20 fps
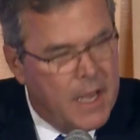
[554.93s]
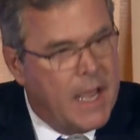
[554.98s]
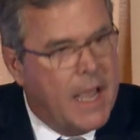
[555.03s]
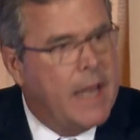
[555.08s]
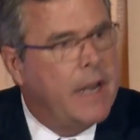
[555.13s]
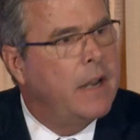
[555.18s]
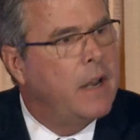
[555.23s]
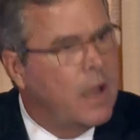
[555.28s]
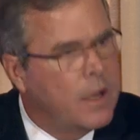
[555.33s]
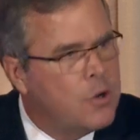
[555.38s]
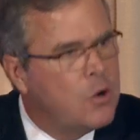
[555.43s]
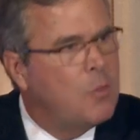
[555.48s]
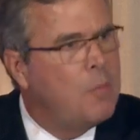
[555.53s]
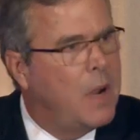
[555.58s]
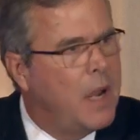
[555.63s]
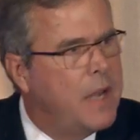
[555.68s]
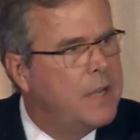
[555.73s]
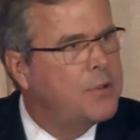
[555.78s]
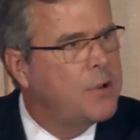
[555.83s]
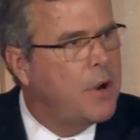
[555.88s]
and it
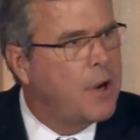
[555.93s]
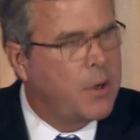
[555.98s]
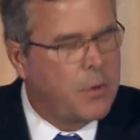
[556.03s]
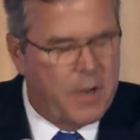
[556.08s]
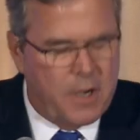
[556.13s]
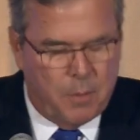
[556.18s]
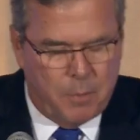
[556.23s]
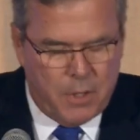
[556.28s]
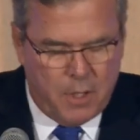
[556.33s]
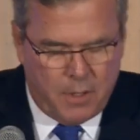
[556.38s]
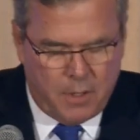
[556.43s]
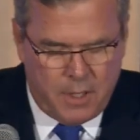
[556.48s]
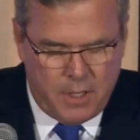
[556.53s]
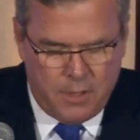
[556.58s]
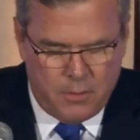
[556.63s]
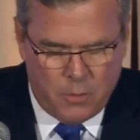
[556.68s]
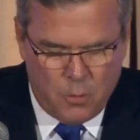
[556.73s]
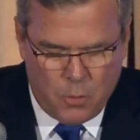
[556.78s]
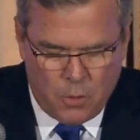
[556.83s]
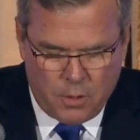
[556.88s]
undermines our credibility
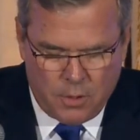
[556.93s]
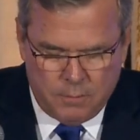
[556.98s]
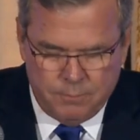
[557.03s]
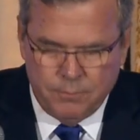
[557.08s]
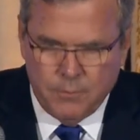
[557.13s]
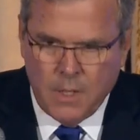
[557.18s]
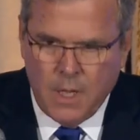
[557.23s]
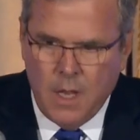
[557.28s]
in the world.